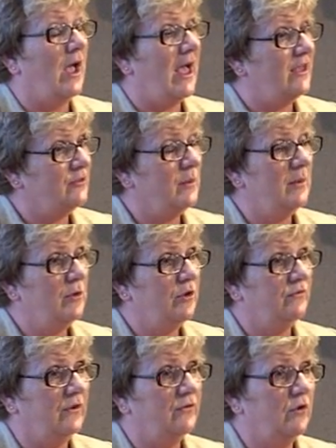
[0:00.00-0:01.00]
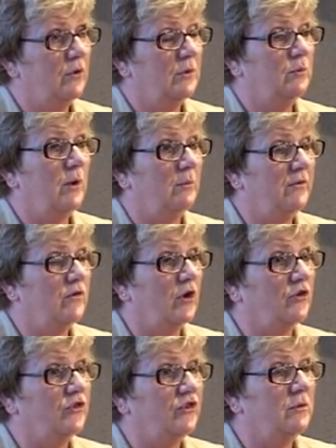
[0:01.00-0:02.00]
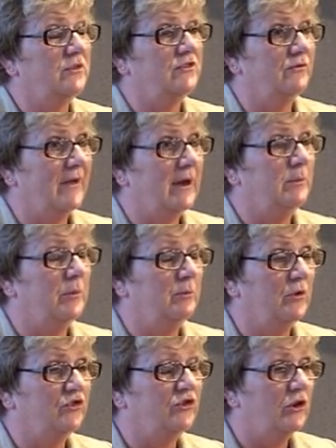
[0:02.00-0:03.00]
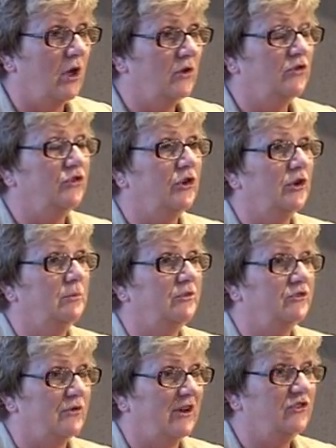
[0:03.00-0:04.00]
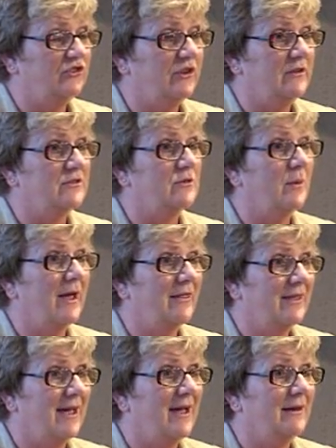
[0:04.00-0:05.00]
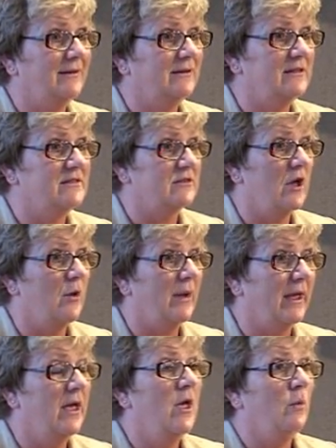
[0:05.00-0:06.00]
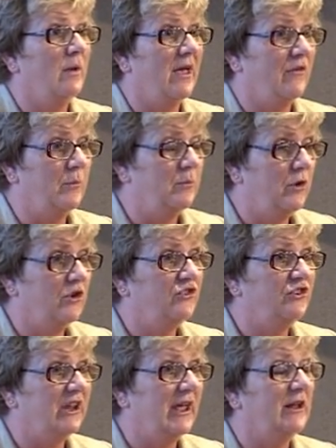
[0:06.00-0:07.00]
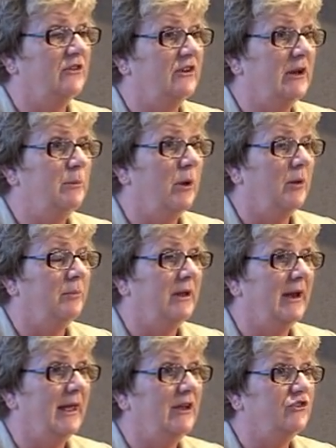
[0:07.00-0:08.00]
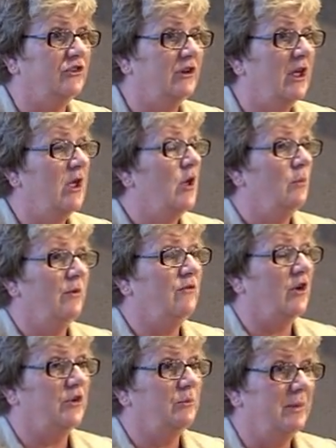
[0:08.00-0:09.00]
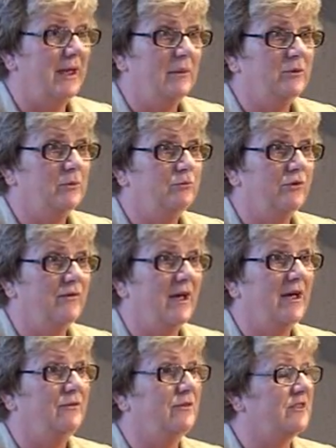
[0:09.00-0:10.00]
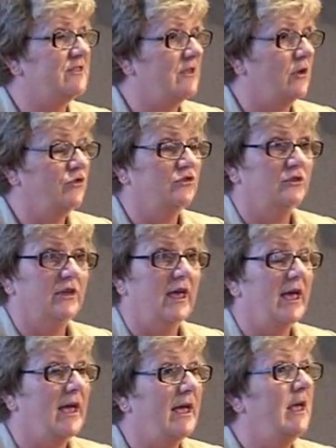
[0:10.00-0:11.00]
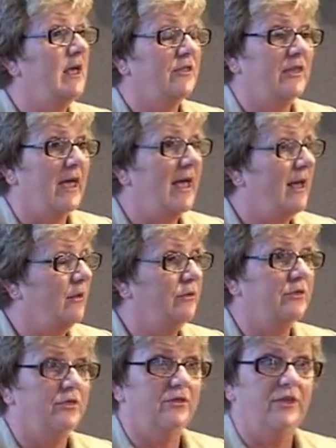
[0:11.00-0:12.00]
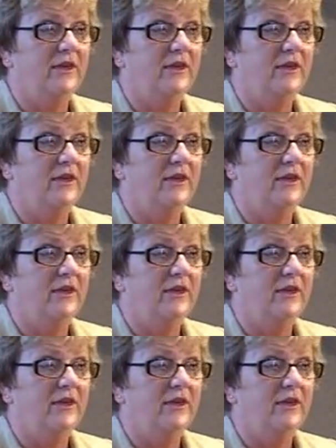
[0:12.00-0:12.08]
As we're moving forward, what we've got to do is develop a much long-term strategy as to where the island is going. We have a burgeoning elderly population. We've got to be able to provide for the social care, the health,